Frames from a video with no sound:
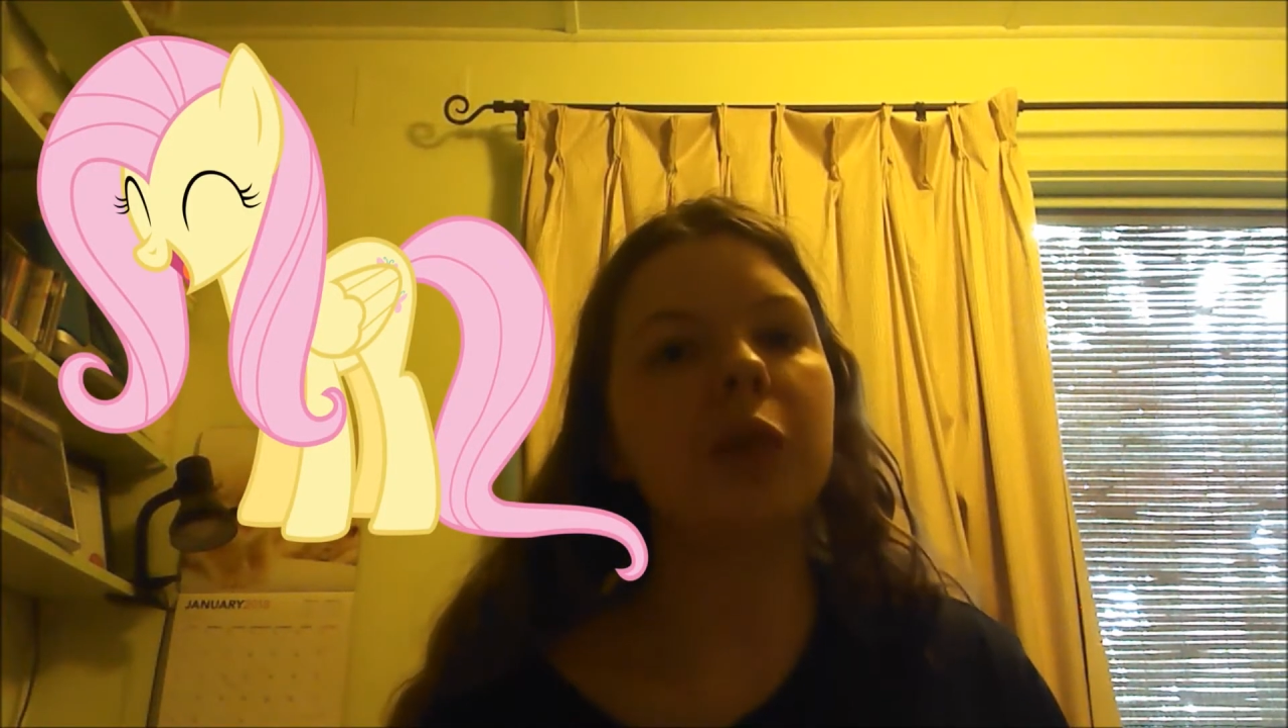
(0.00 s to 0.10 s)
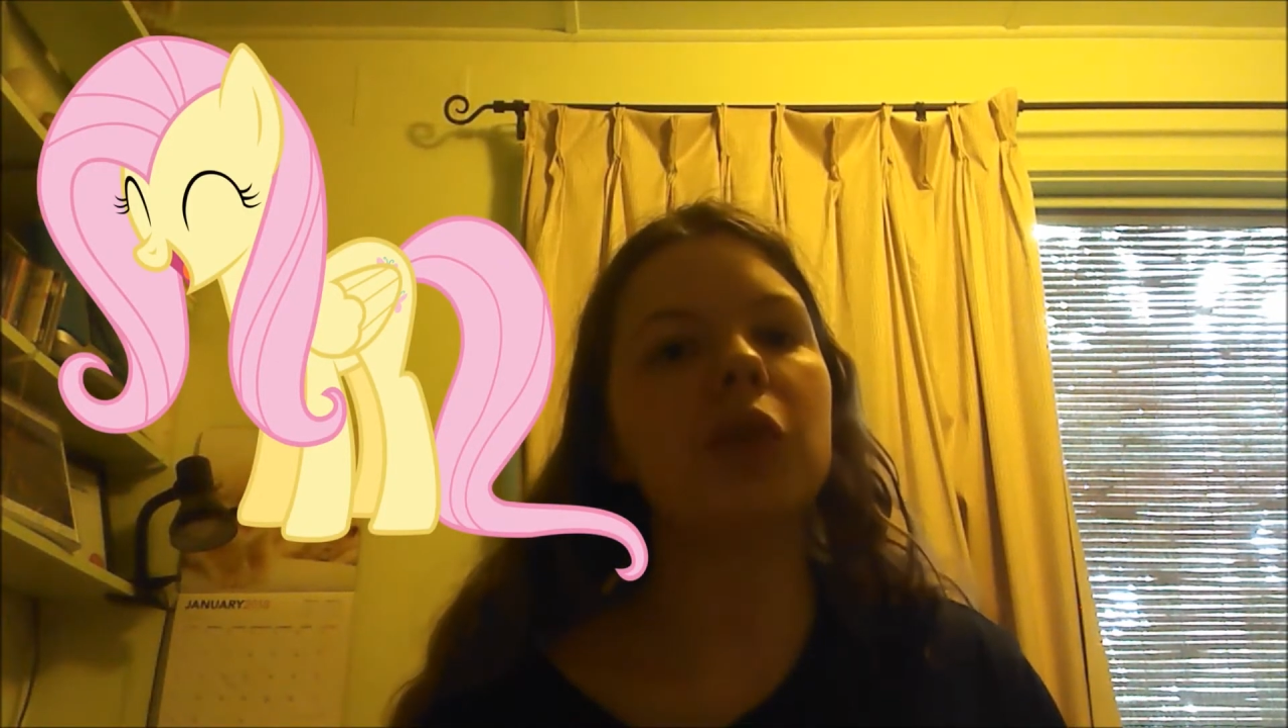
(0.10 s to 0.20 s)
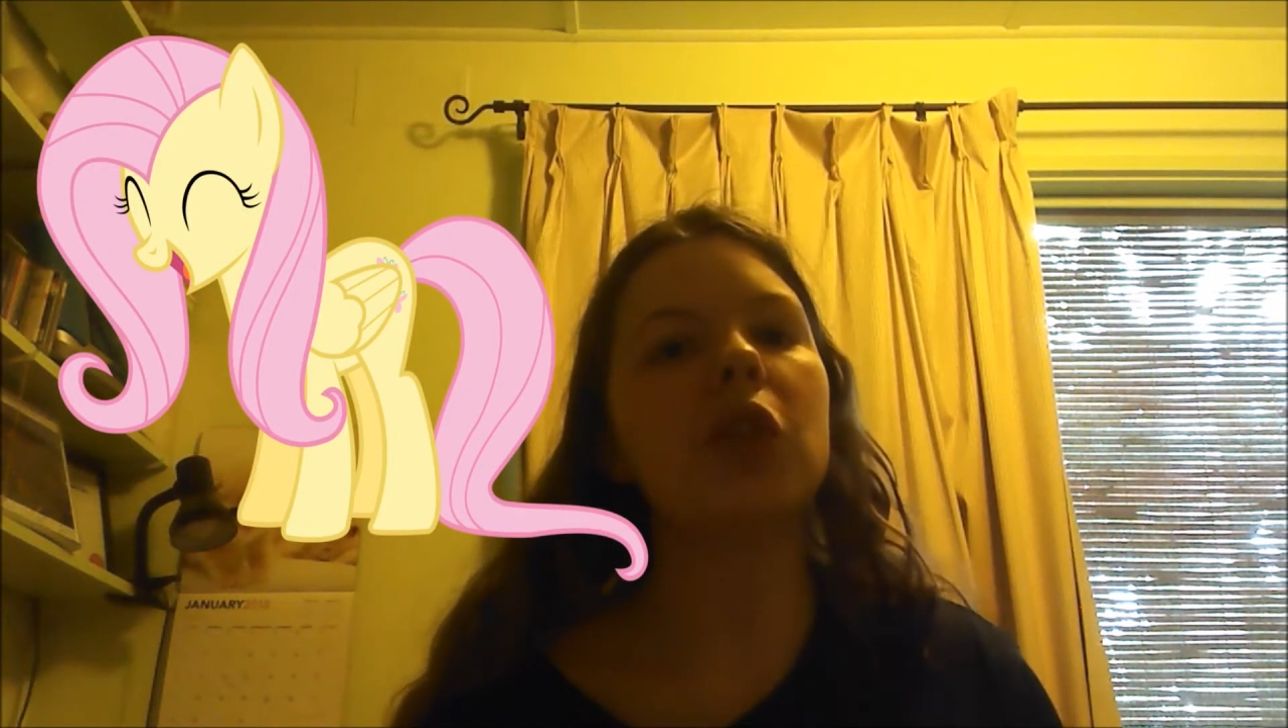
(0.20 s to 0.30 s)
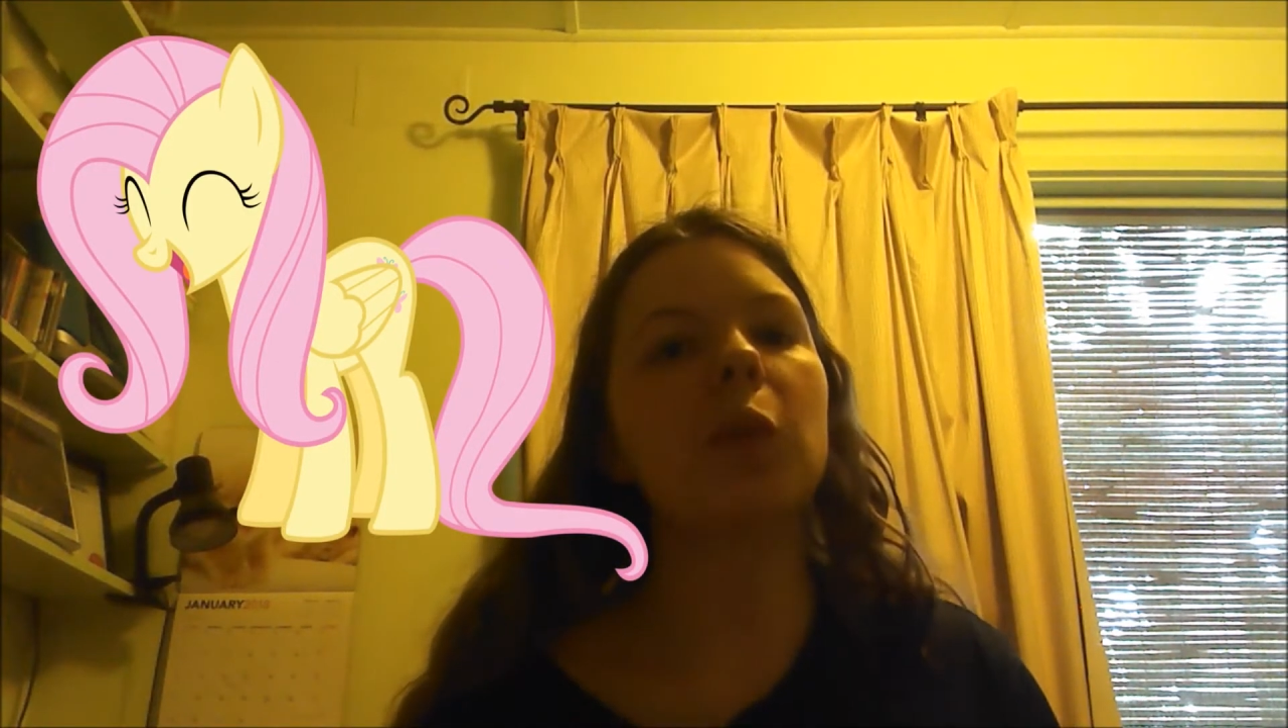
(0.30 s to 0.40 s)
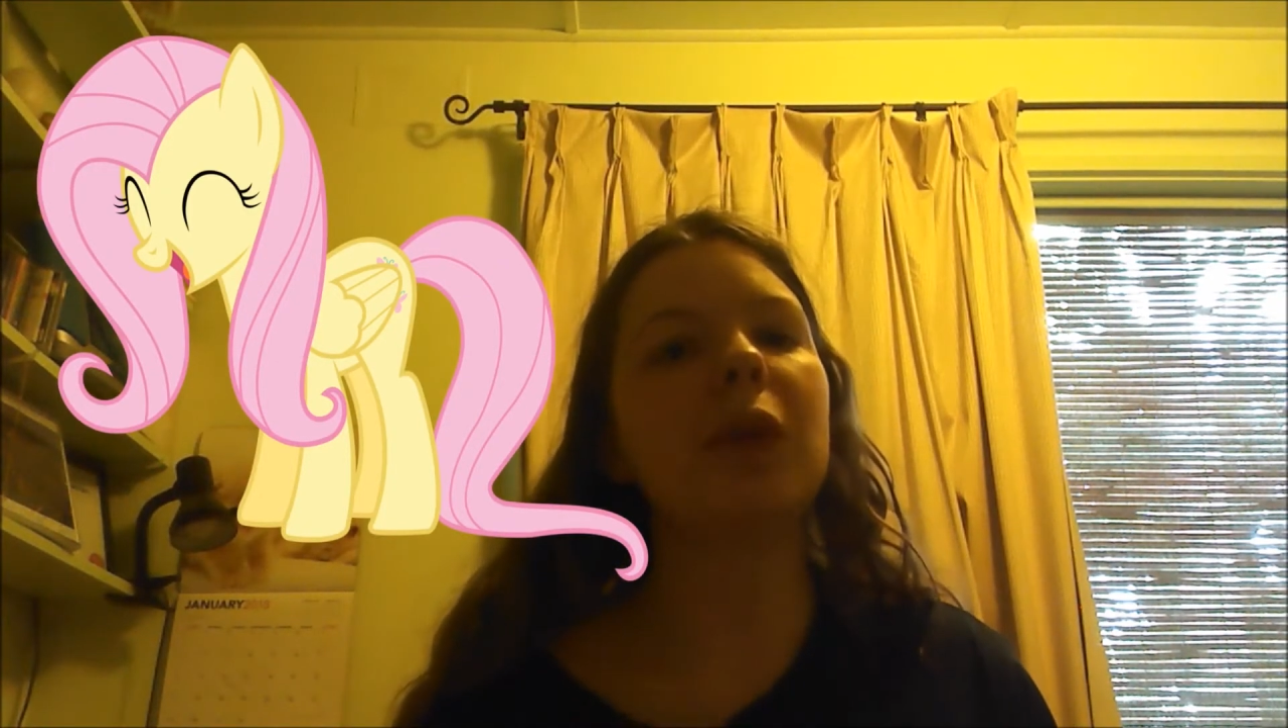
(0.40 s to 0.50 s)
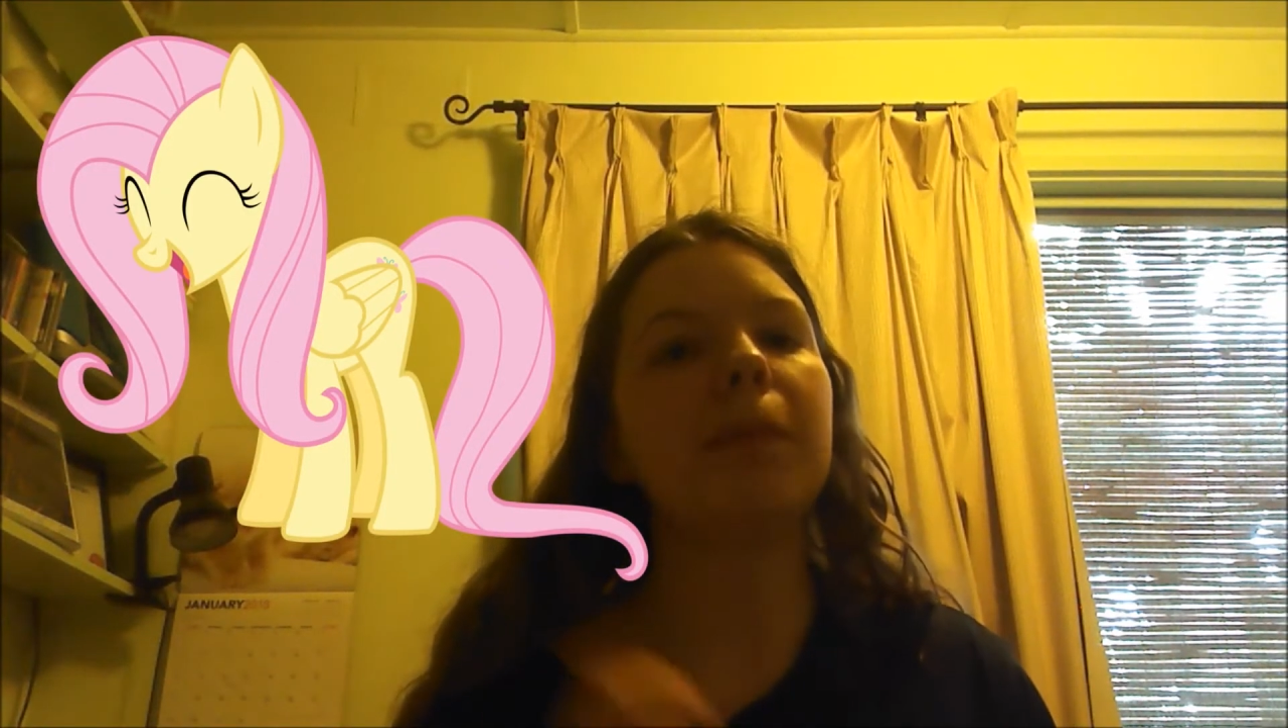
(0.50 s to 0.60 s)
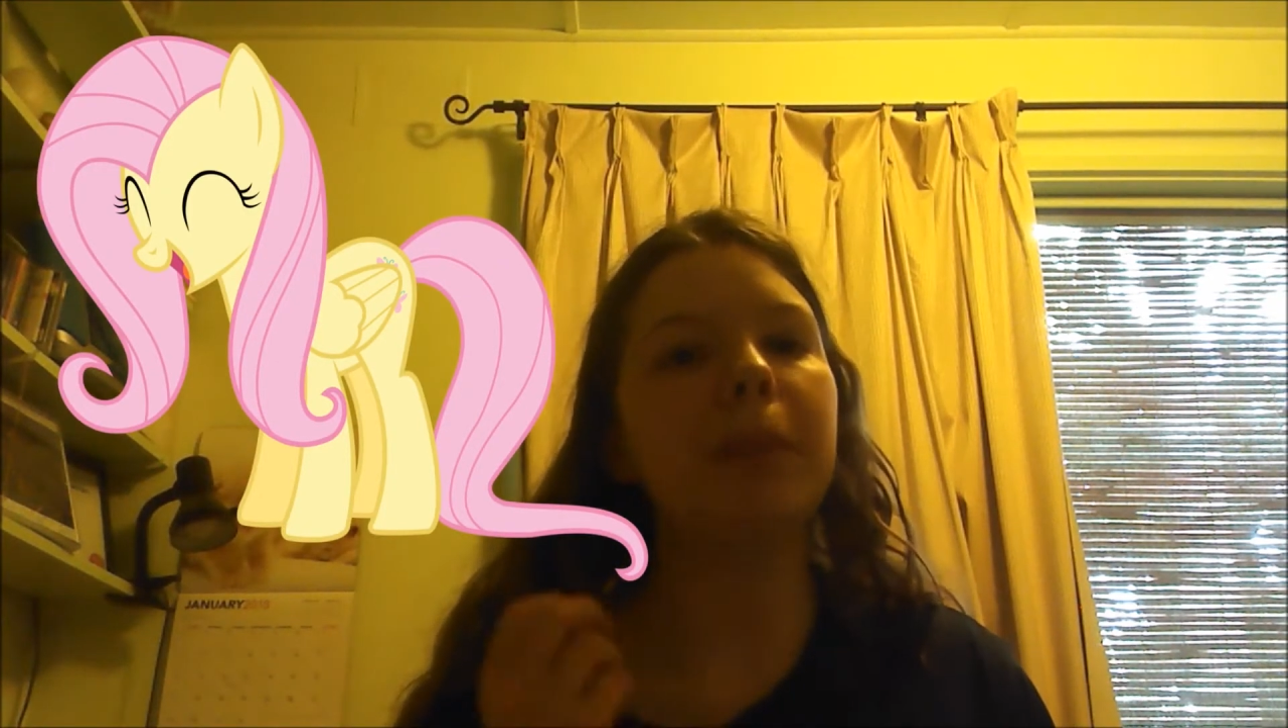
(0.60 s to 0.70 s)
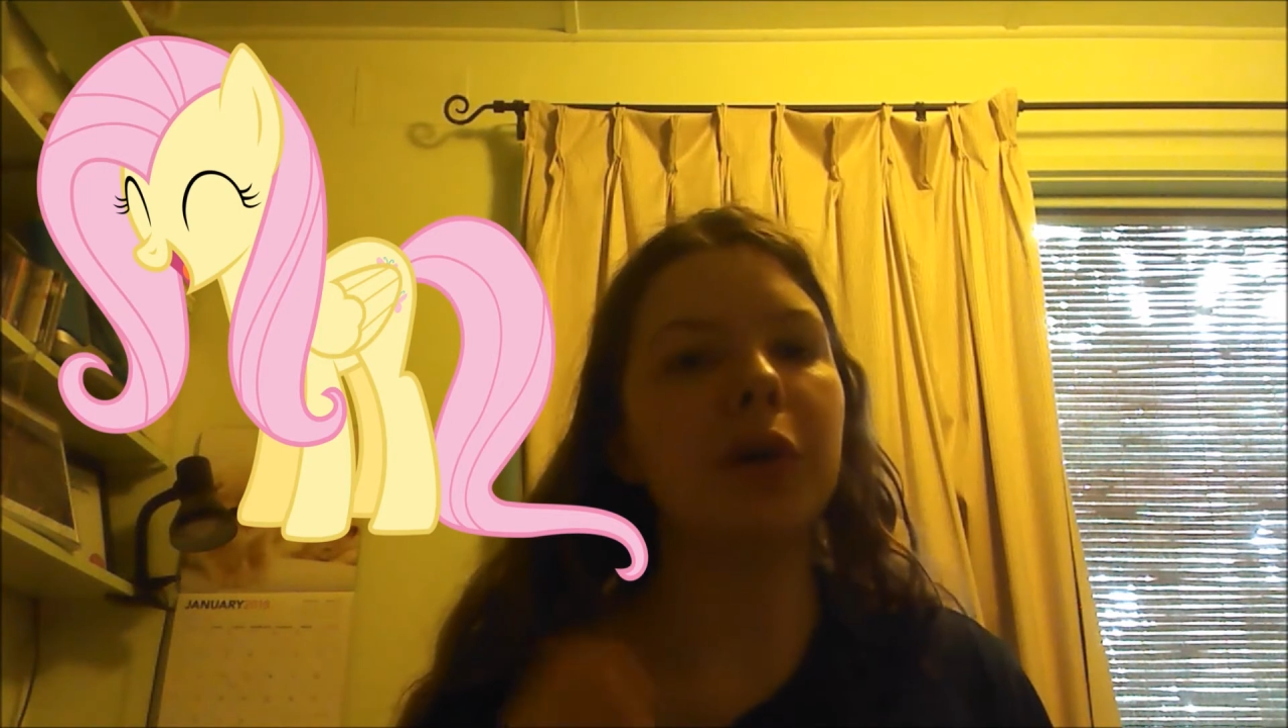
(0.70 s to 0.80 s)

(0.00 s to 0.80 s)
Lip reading: and also we